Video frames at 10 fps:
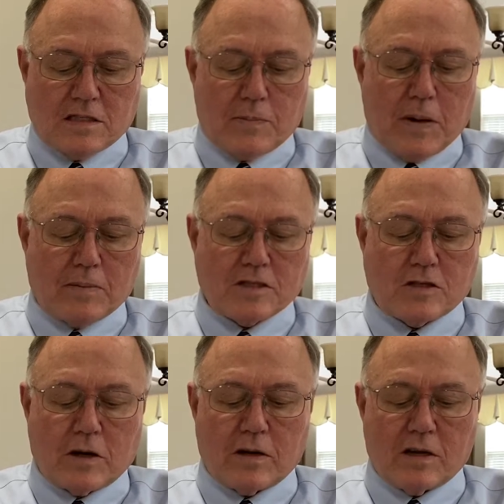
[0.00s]
a published
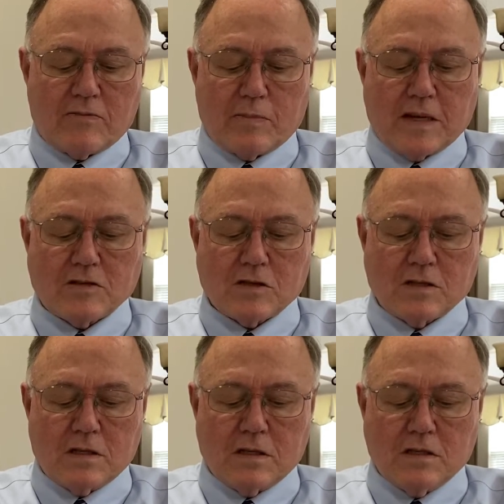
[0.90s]
journal of
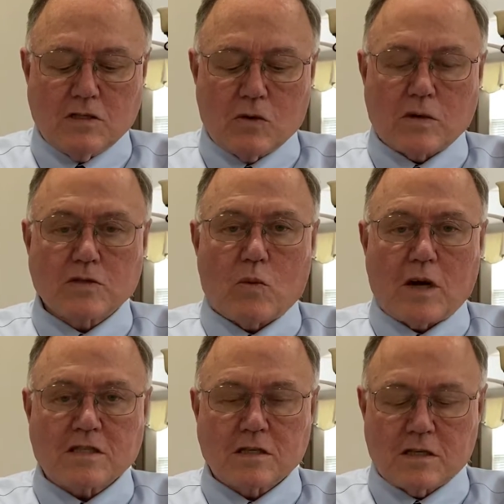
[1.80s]
Major George
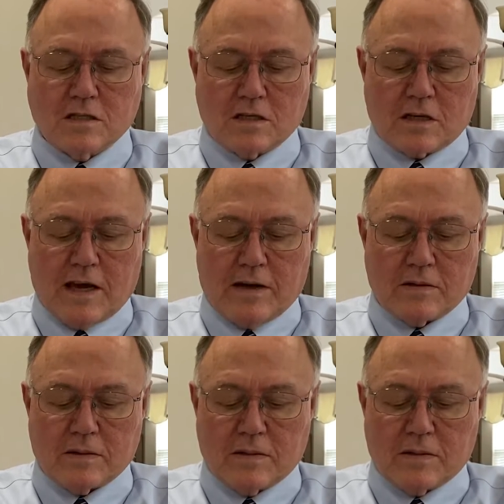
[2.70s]
Washington's account